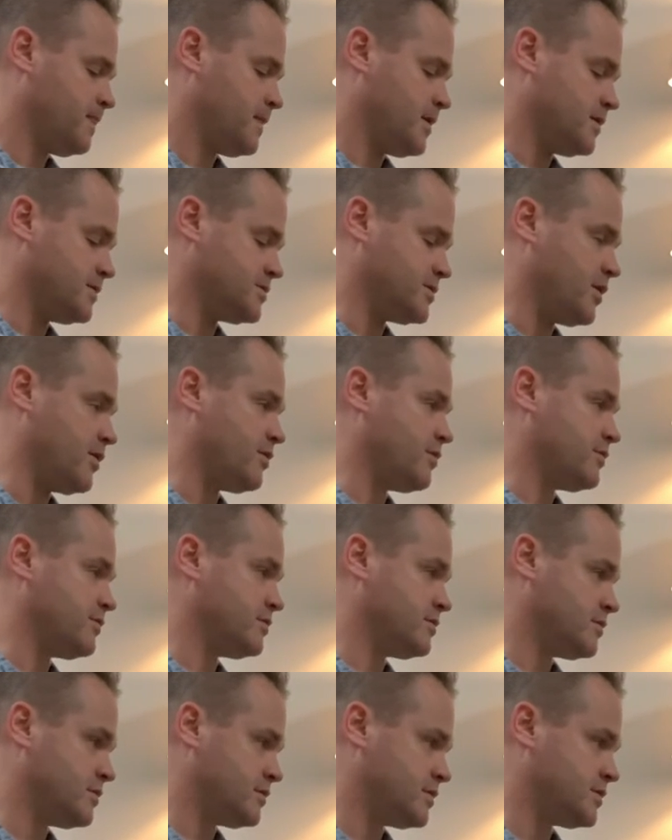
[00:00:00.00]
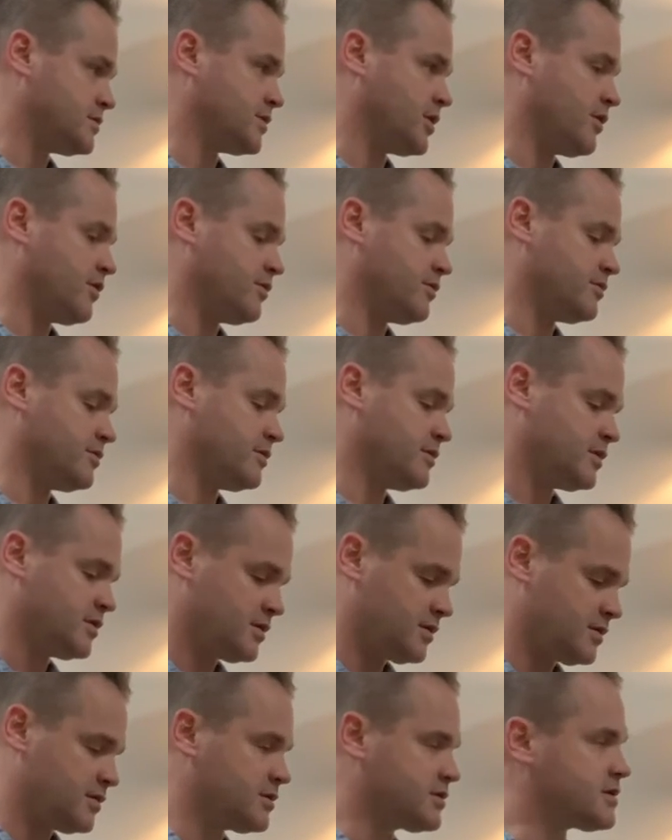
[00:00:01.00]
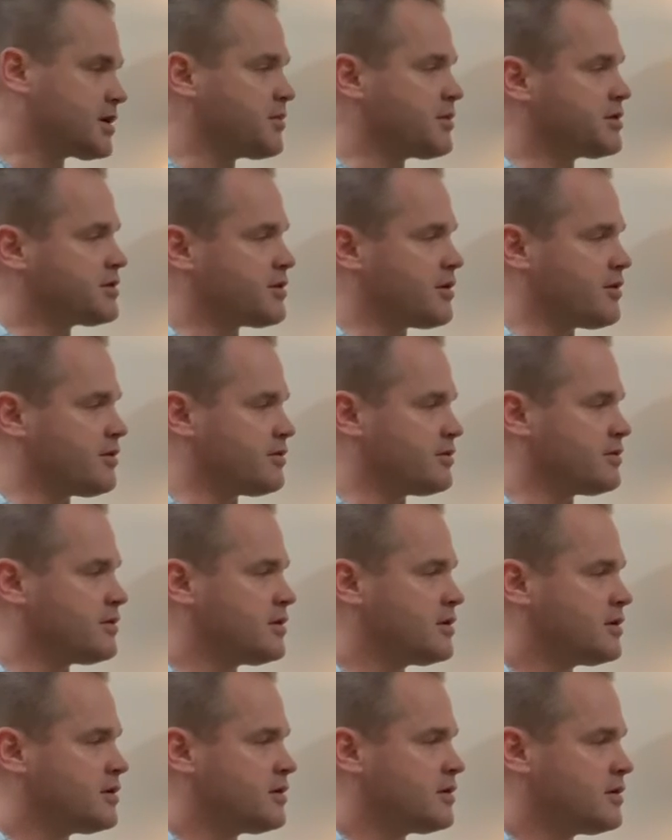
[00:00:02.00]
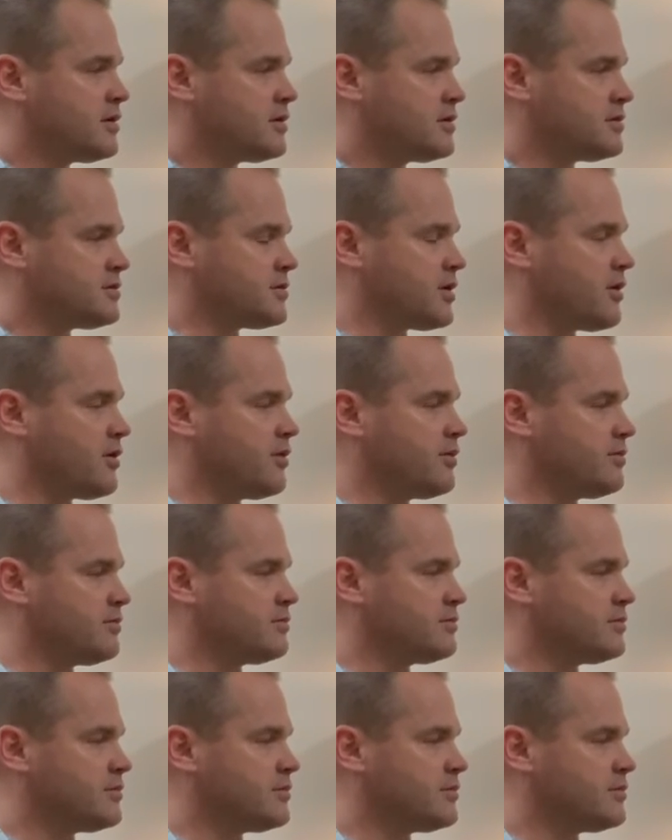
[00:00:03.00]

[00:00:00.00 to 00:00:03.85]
tone, tone, semitone, tone.